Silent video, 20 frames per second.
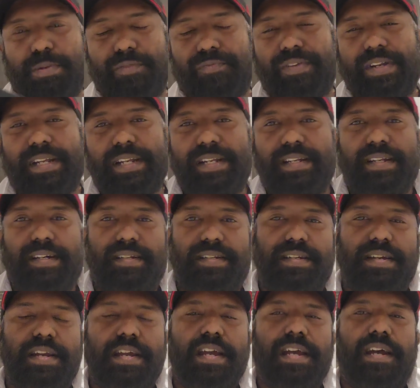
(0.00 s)
perfectly
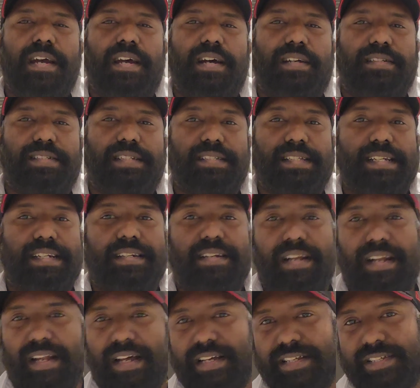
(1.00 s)
done such that
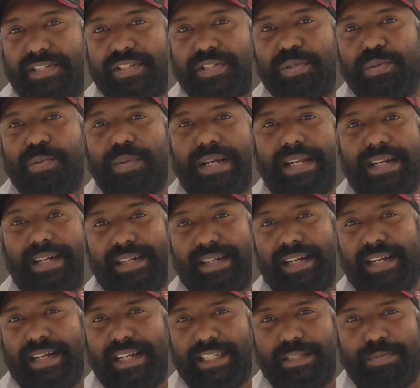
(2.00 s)
it lasts you an
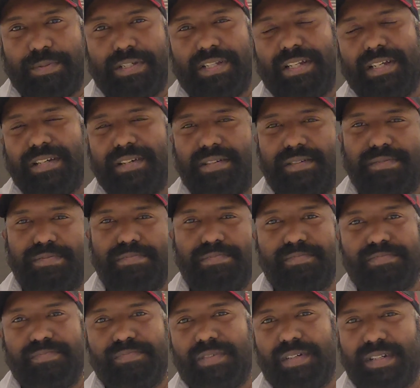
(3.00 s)
entire day, especially a
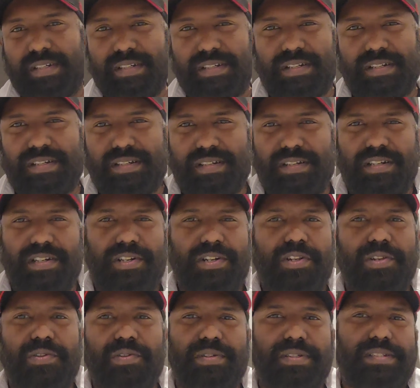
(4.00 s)

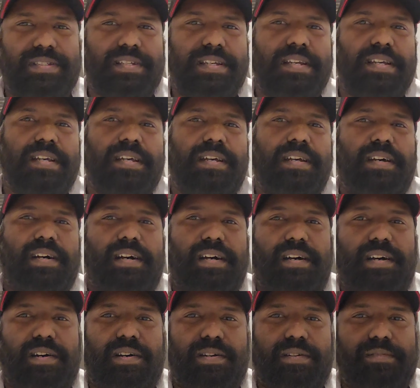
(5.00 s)
continuous
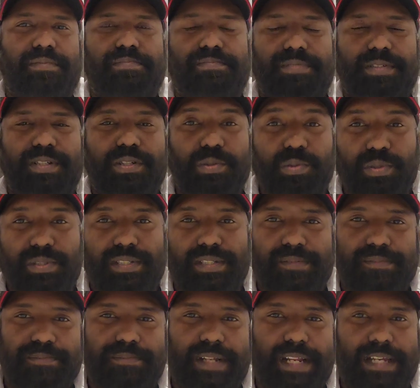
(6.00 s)

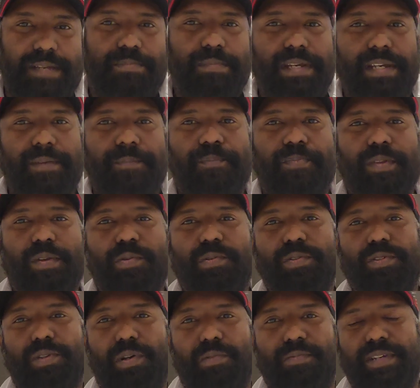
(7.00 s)
user like me
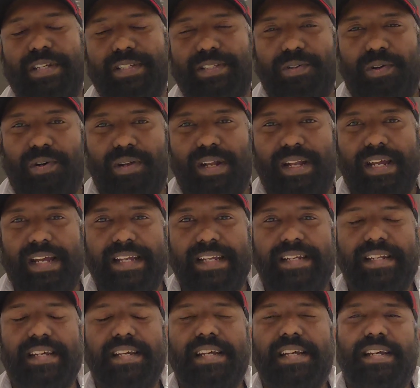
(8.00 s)
who's always
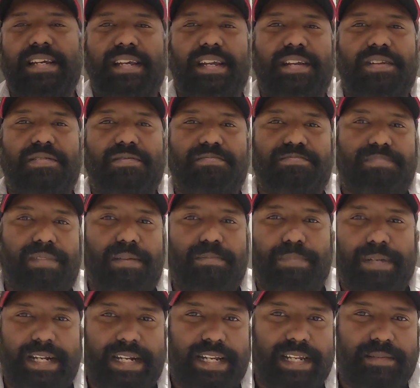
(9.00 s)
online,
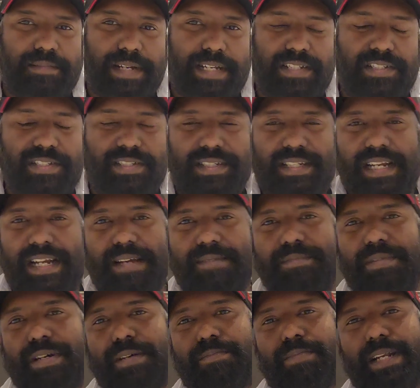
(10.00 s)
updating my
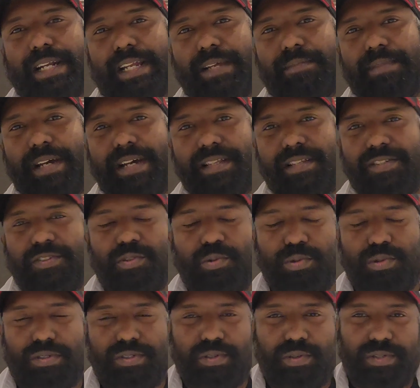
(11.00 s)
Instagram, updating my other
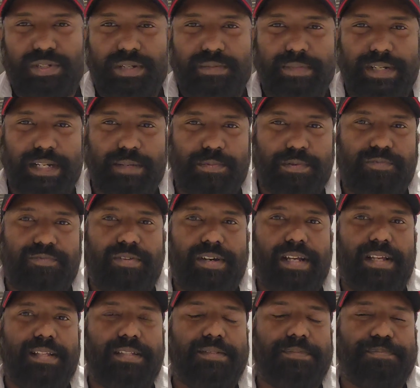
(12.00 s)
social media
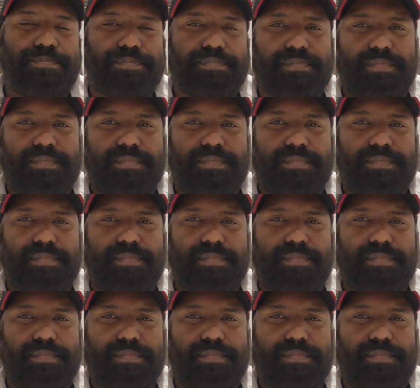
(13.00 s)
profiles,